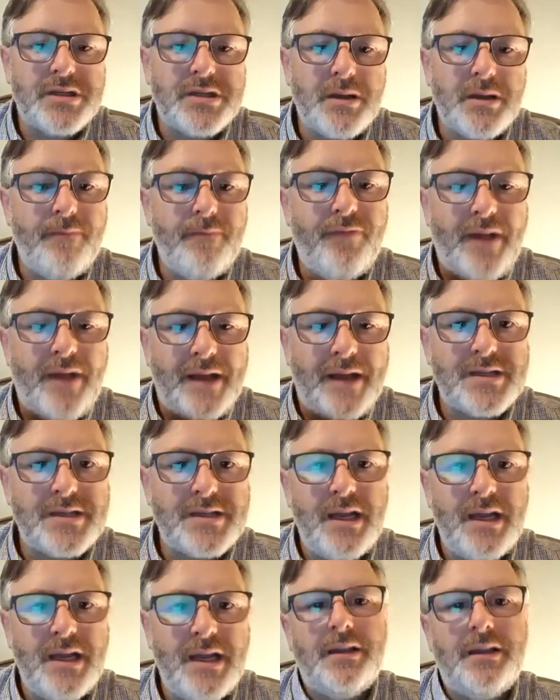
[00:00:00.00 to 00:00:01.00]
I'm
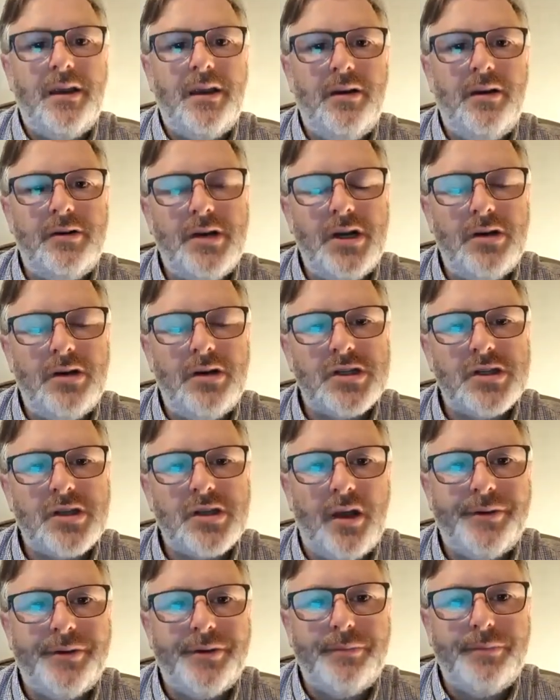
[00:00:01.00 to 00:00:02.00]
fascinated to hear Deirdre's
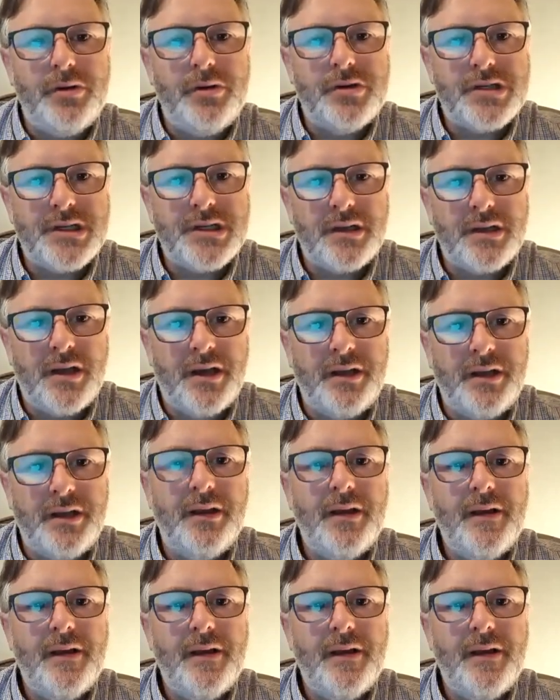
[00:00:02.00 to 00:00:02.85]
contribution tonight,